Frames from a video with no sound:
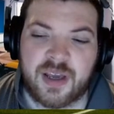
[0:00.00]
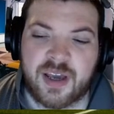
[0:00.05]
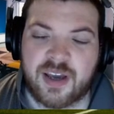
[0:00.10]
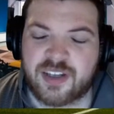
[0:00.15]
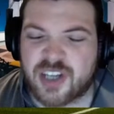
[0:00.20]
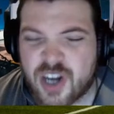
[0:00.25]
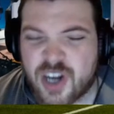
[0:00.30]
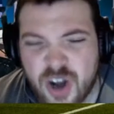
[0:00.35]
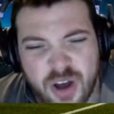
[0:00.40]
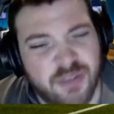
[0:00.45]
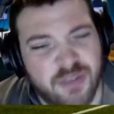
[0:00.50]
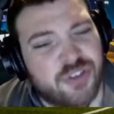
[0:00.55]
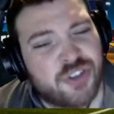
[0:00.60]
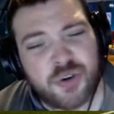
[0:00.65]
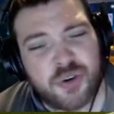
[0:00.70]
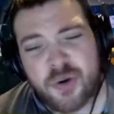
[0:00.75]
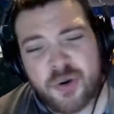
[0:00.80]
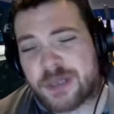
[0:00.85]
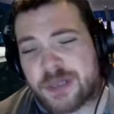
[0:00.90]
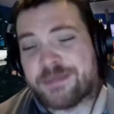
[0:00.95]
it's a lot of
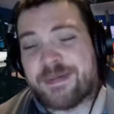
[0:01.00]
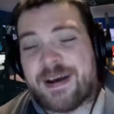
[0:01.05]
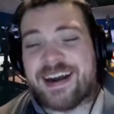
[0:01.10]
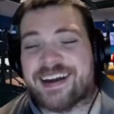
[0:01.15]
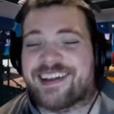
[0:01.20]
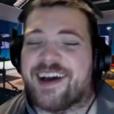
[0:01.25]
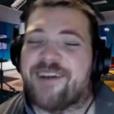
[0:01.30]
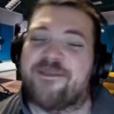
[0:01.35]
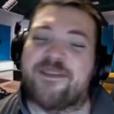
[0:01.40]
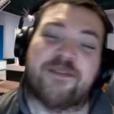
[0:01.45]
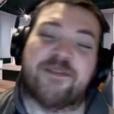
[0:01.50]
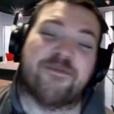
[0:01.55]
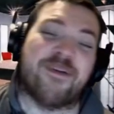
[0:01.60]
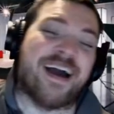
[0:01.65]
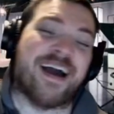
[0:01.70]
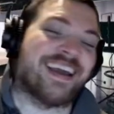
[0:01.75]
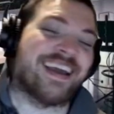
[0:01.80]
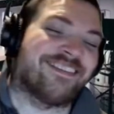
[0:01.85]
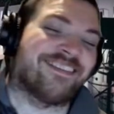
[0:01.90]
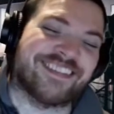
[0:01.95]
draws, man. Come on,
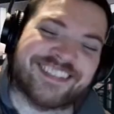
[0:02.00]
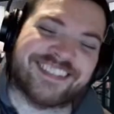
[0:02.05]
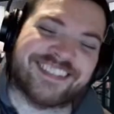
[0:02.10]
mate. There's